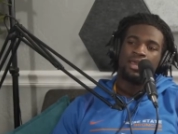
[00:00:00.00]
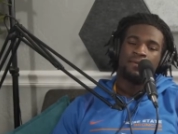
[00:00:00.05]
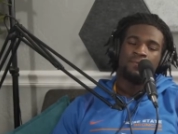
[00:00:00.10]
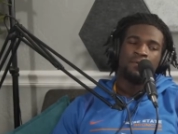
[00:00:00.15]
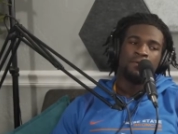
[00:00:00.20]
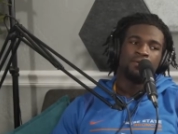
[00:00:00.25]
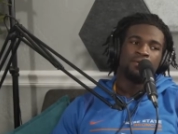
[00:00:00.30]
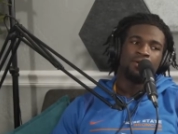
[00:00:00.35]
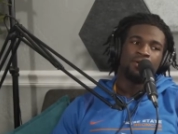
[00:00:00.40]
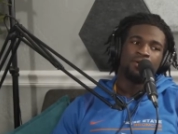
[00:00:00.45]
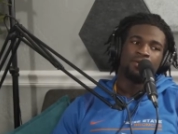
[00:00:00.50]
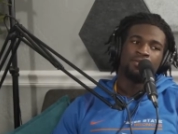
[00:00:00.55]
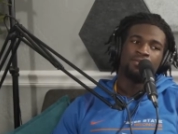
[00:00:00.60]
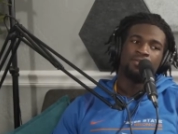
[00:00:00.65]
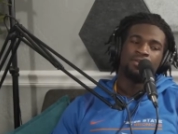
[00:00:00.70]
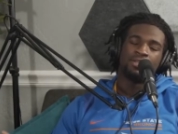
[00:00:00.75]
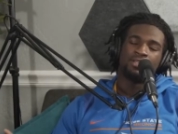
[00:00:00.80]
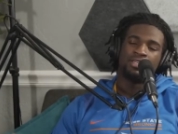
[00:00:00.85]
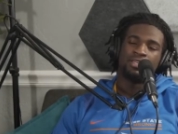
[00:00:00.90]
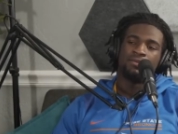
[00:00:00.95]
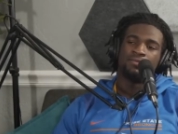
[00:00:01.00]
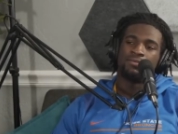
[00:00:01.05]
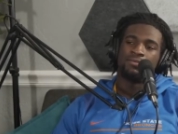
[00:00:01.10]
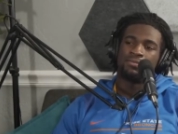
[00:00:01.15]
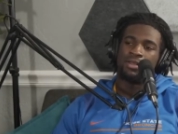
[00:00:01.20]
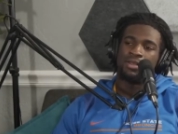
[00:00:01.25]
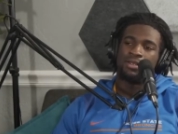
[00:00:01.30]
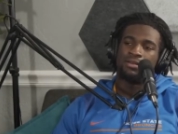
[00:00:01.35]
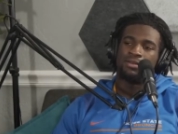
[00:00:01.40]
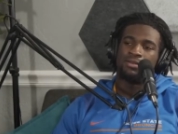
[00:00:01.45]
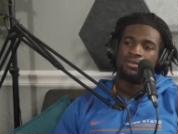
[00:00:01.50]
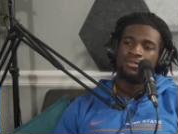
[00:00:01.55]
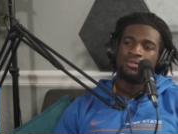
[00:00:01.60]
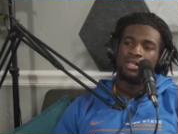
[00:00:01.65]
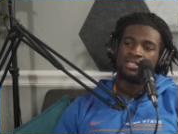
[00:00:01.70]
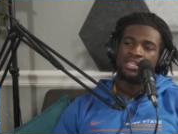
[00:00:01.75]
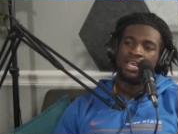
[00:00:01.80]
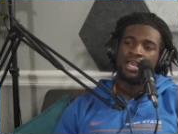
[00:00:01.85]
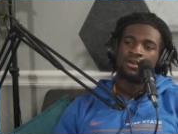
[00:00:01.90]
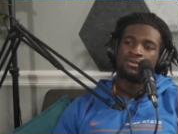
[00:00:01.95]
And people were like, that's him from that dude
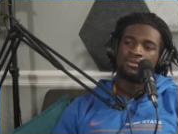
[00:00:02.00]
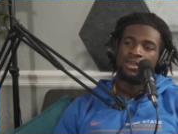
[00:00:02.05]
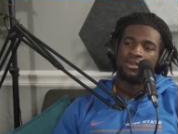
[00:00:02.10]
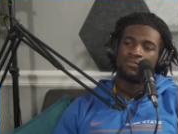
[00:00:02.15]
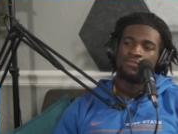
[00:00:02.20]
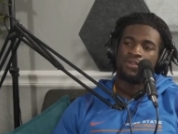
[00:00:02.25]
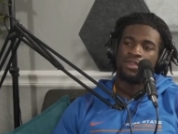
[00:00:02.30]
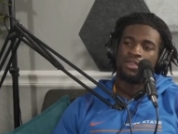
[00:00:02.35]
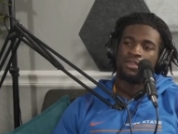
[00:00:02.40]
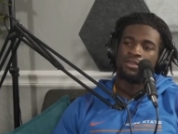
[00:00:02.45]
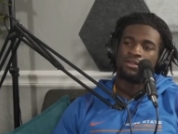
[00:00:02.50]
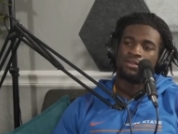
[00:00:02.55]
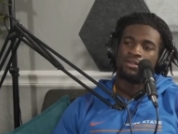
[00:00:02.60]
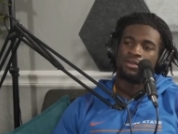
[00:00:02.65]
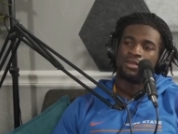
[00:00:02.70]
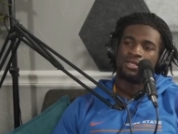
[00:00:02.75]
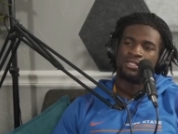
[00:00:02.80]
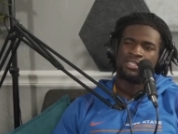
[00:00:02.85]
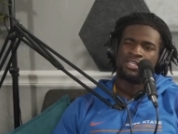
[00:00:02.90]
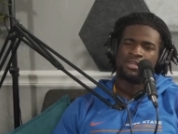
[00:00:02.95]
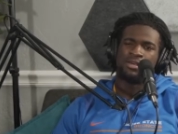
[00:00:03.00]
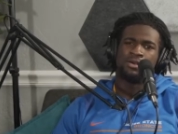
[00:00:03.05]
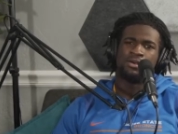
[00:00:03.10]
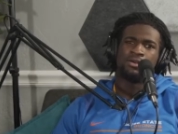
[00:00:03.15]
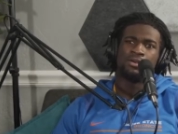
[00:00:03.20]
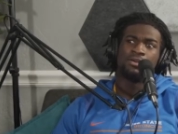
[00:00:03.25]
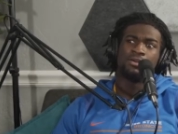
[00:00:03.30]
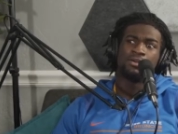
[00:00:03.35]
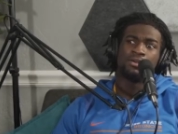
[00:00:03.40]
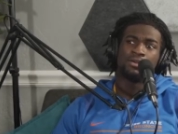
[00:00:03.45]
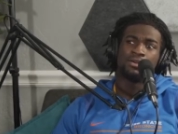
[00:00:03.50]
that tackled that fan. I said, huh?